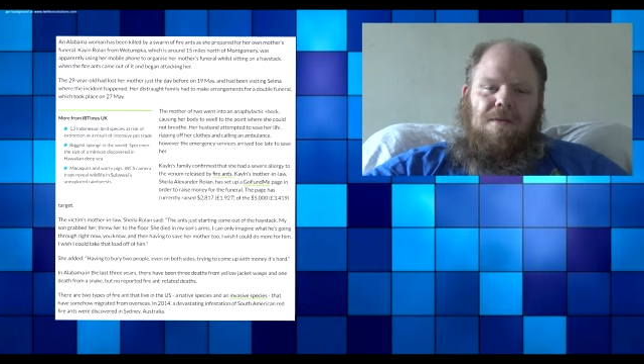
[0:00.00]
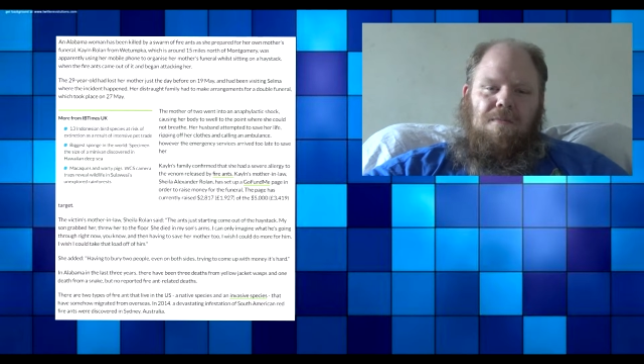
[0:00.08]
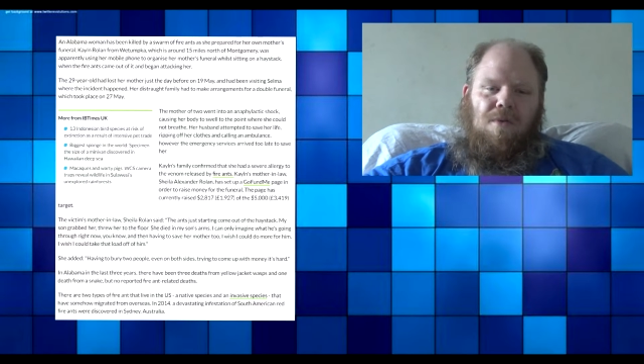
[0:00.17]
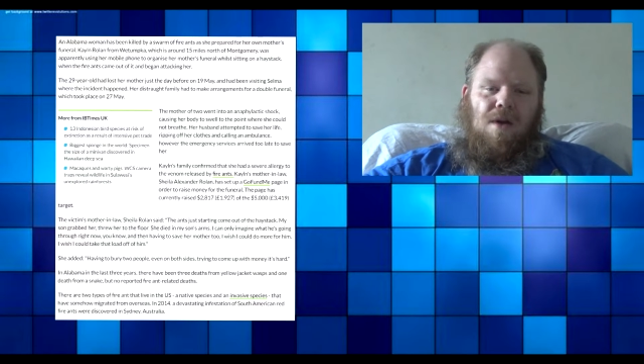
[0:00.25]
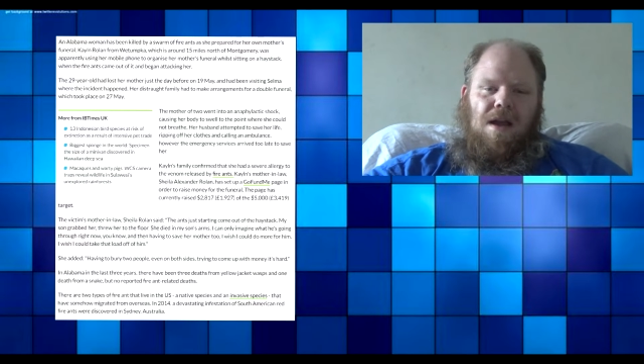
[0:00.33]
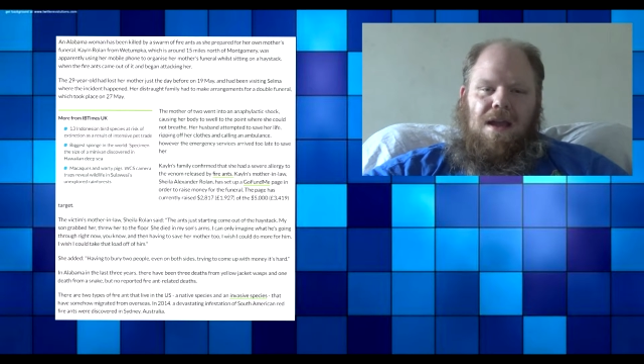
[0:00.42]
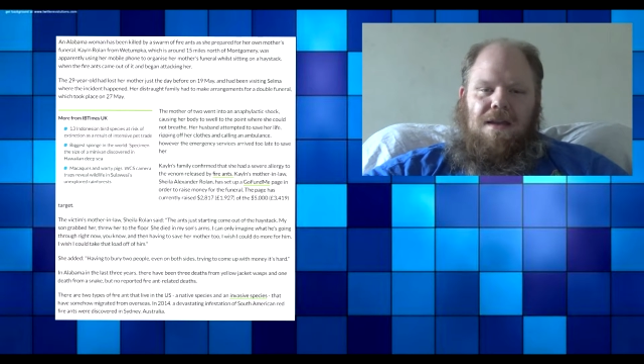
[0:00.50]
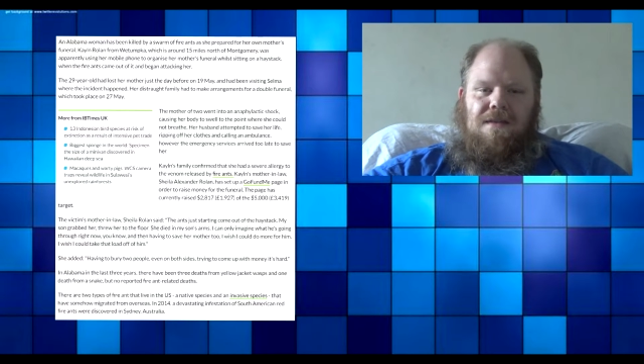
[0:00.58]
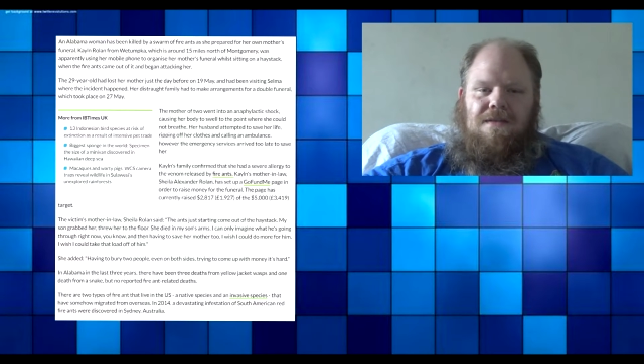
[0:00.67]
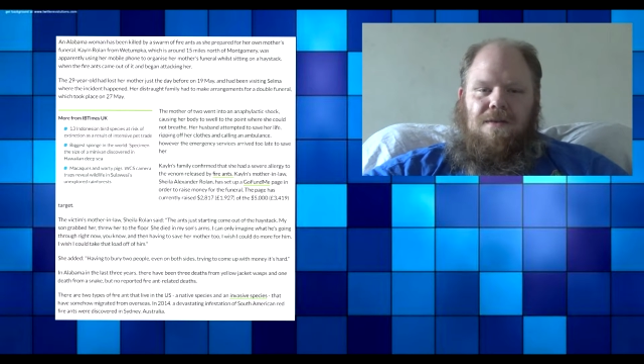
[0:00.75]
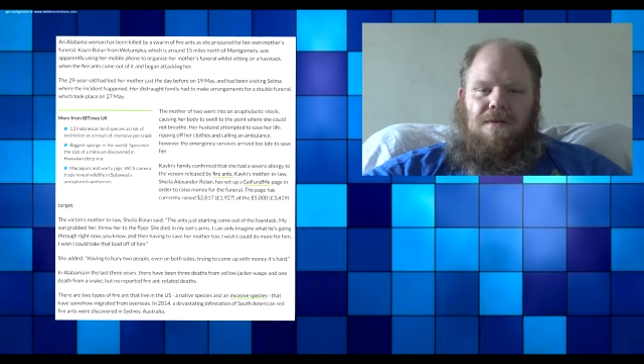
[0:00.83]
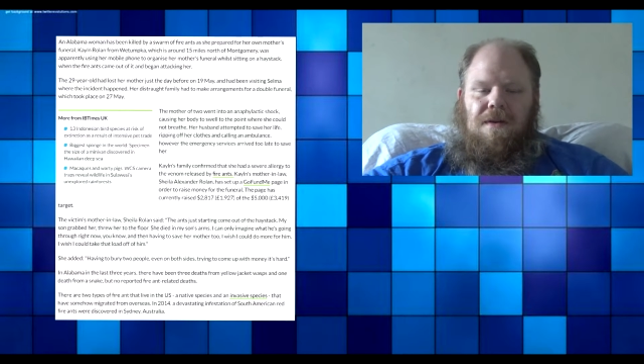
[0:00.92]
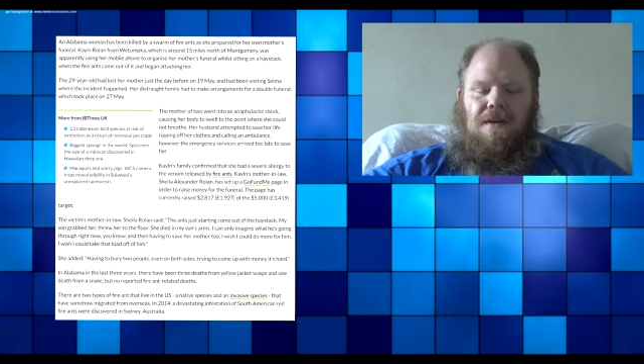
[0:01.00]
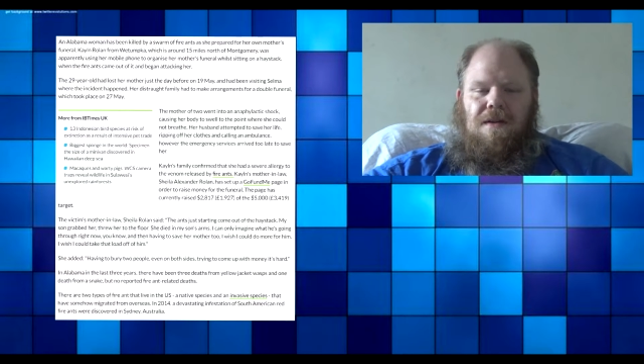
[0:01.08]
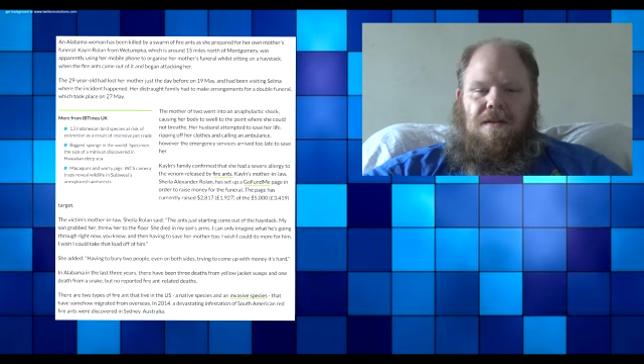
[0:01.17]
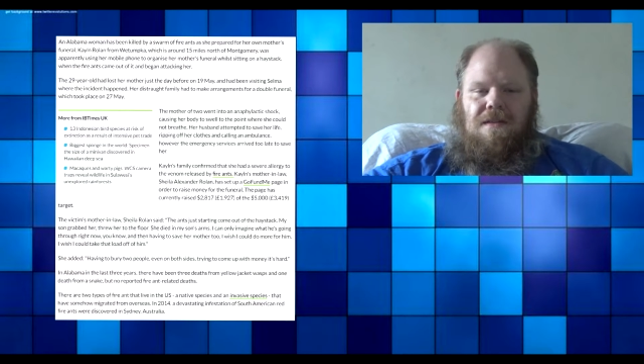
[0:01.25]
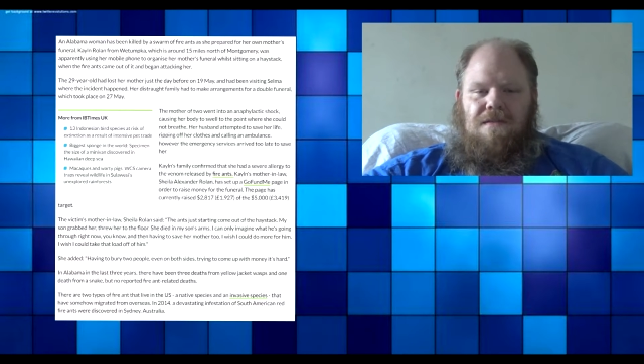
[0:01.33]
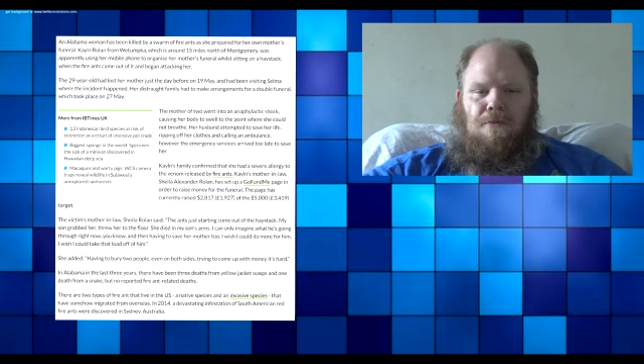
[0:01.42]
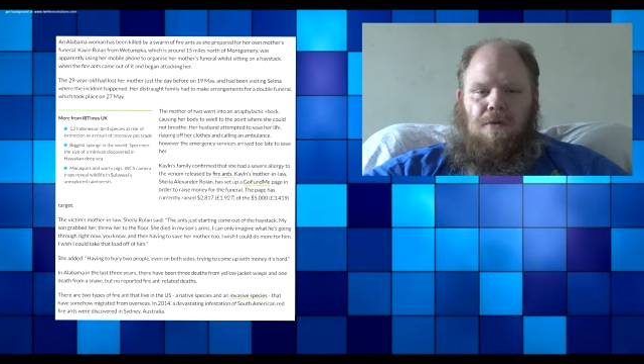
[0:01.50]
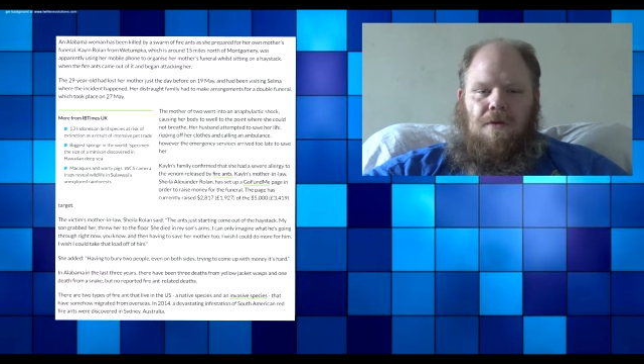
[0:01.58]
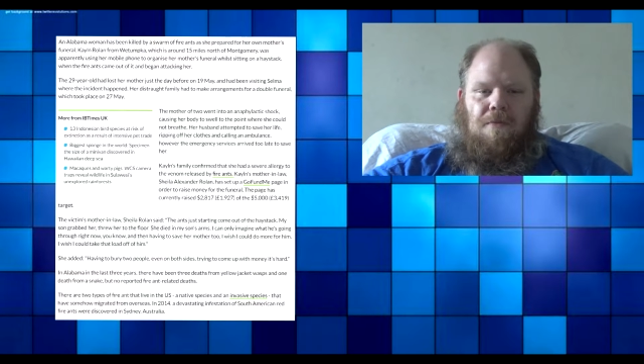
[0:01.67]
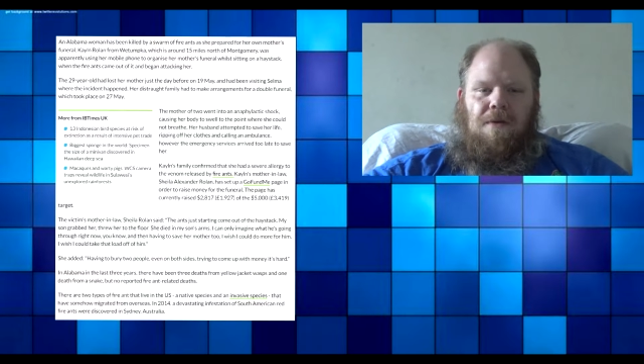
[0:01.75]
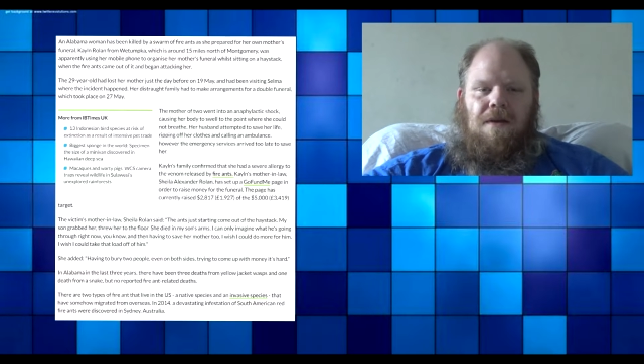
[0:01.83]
more heinous going on in this world.